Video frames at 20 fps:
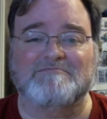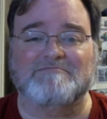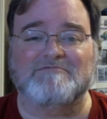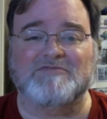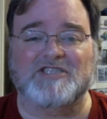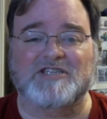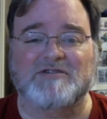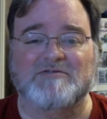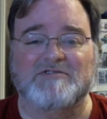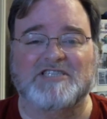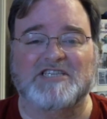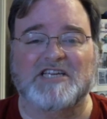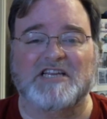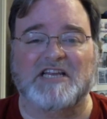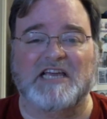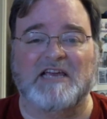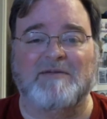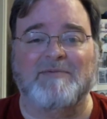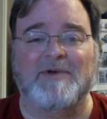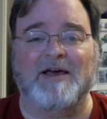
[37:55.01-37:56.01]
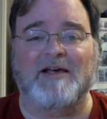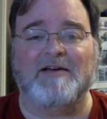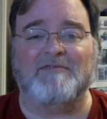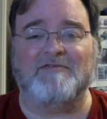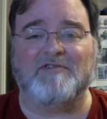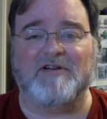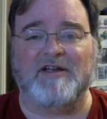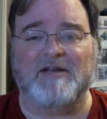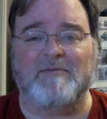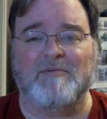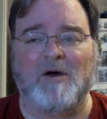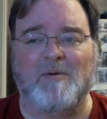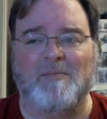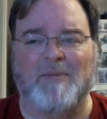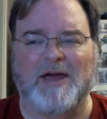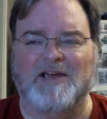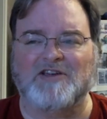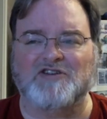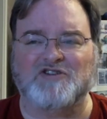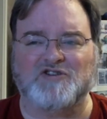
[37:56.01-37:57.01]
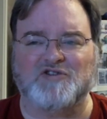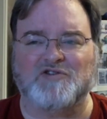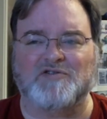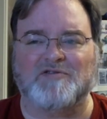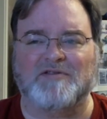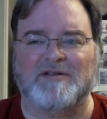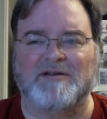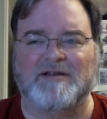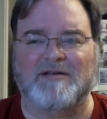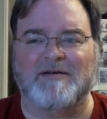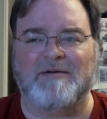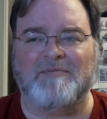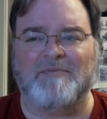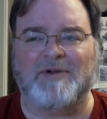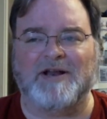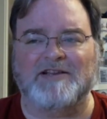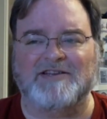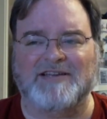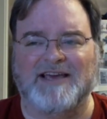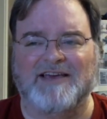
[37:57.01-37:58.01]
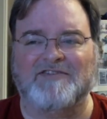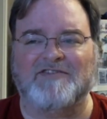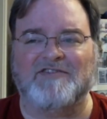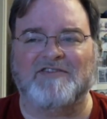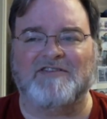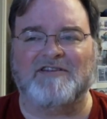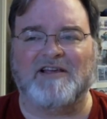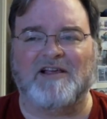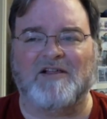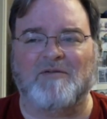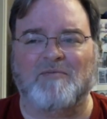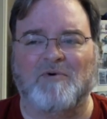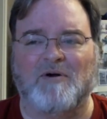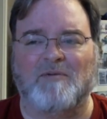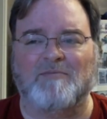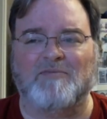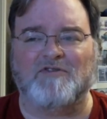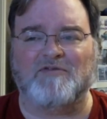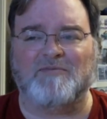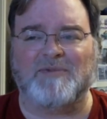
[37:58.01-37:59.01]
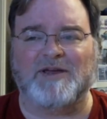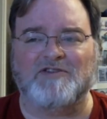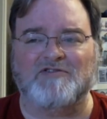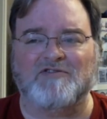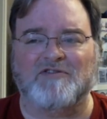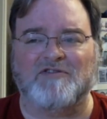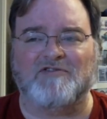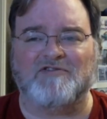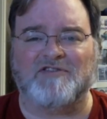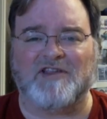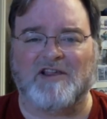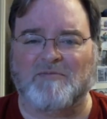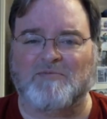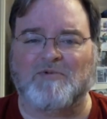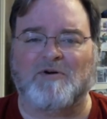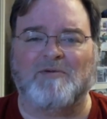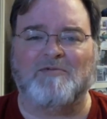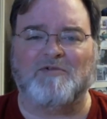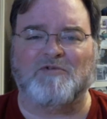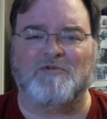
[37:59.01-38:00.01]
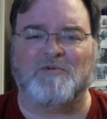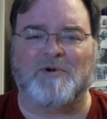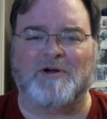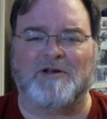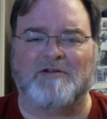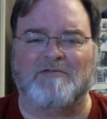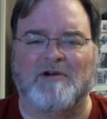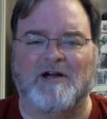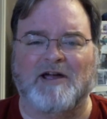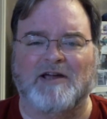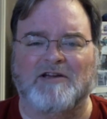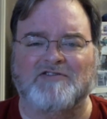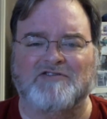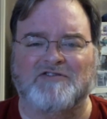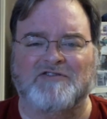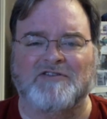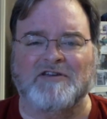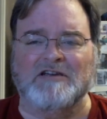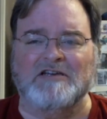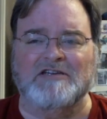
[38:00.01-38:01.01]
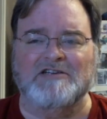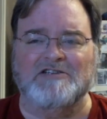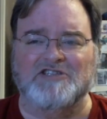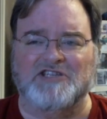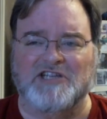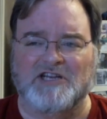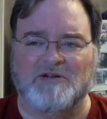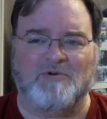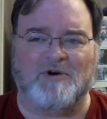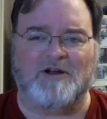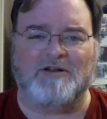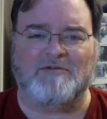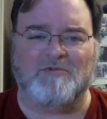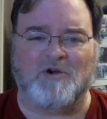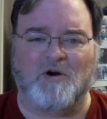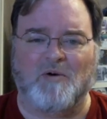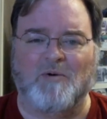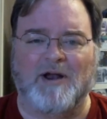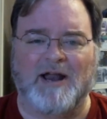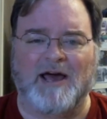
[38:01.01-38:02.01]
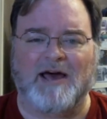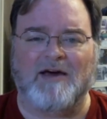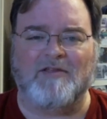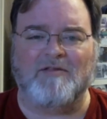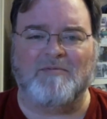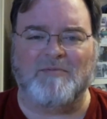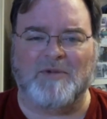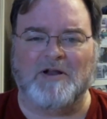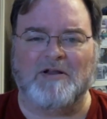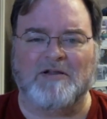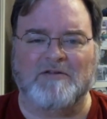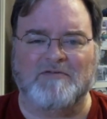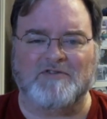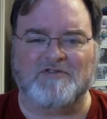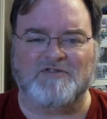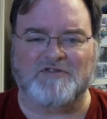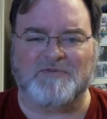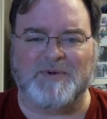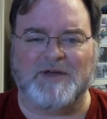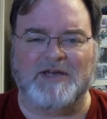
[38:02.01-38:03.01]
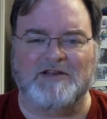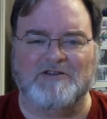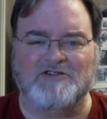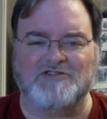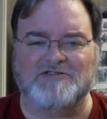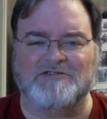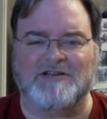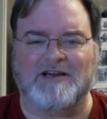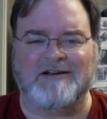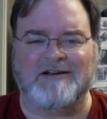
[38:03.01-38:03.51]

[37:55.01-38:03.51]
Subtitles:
She would send email after email making sure that everybody tested the teleprompters and make sure those teleprompters were working right, because she didn't want them going out in the middle of her speech.